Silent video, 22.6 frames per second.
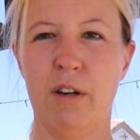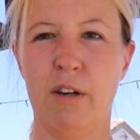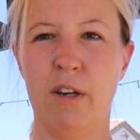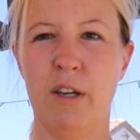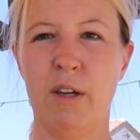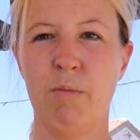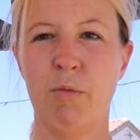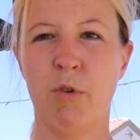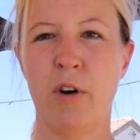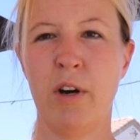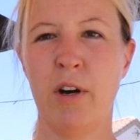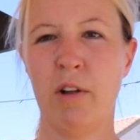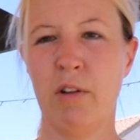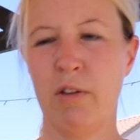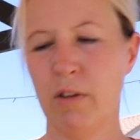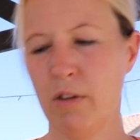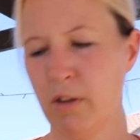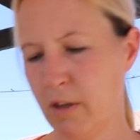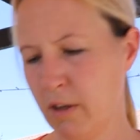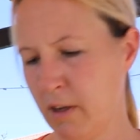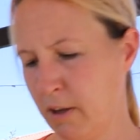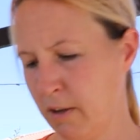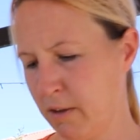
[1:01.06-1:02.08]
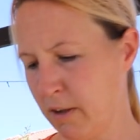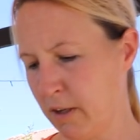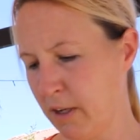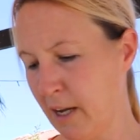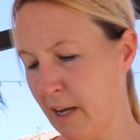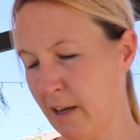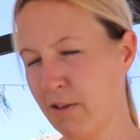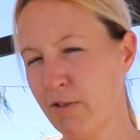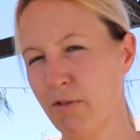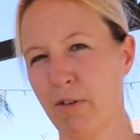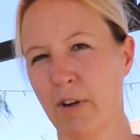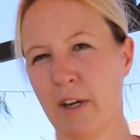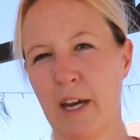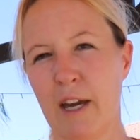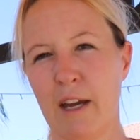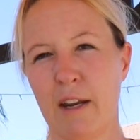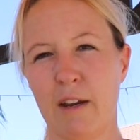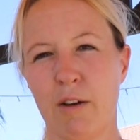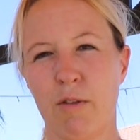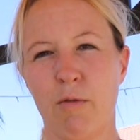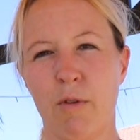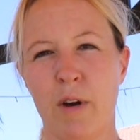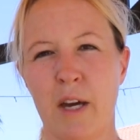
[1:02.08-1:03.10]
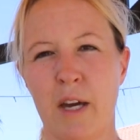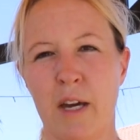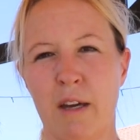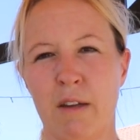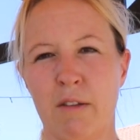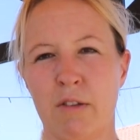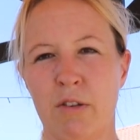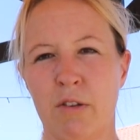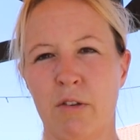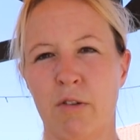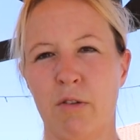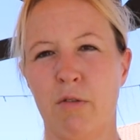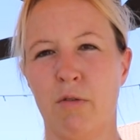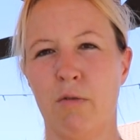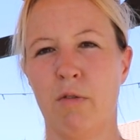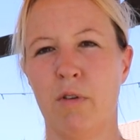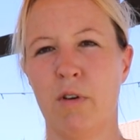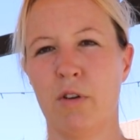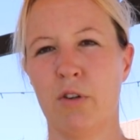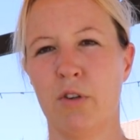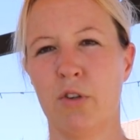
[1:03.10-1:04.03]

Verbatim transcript: Neem oil is a nice organic way to